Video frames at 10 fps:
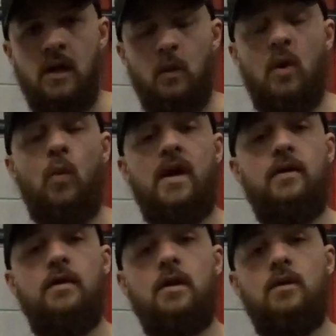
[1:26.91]
well, where
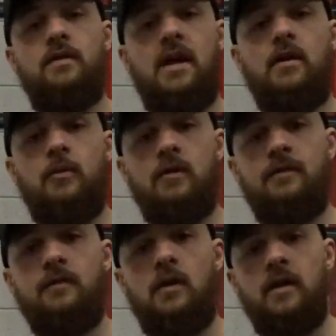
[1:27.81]
did that number
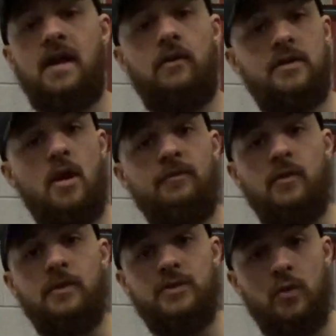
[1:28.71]
of calories come
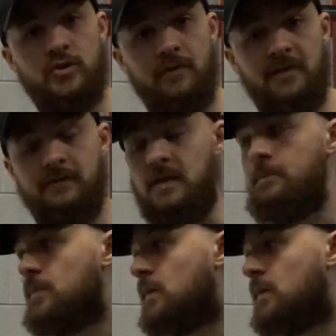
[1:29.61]
from, the 250?